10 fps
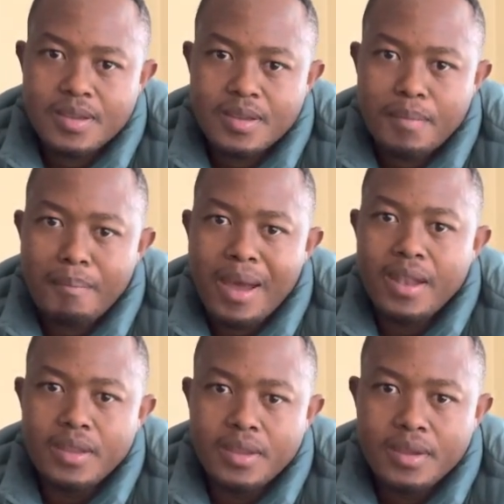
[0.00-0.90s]

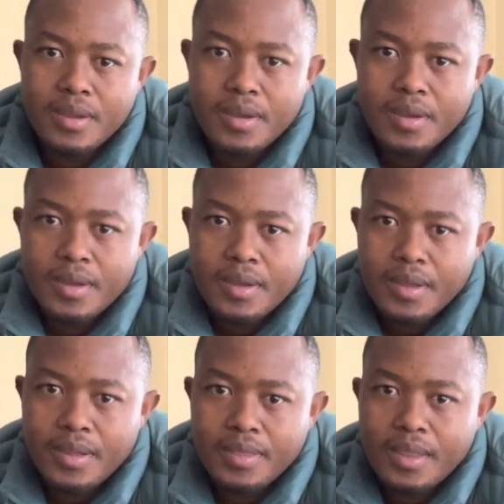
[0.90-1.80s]
money
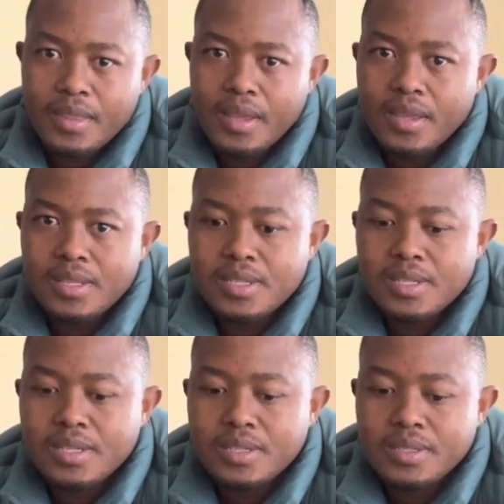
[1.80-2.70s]
at that age.
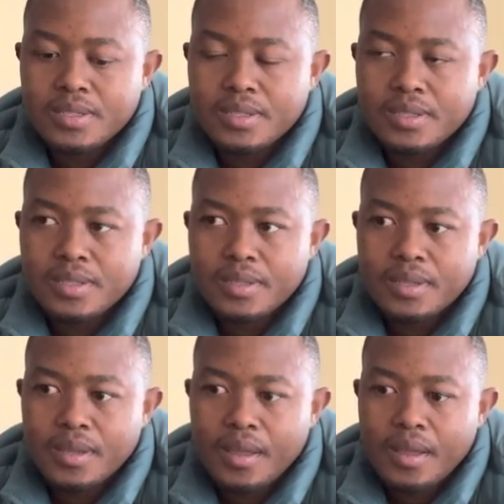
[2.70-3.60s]

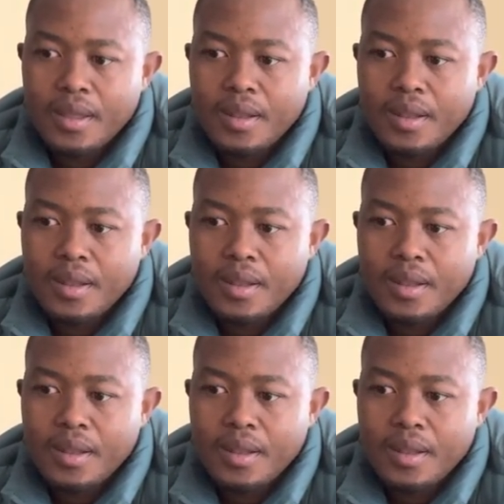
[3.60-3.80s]
And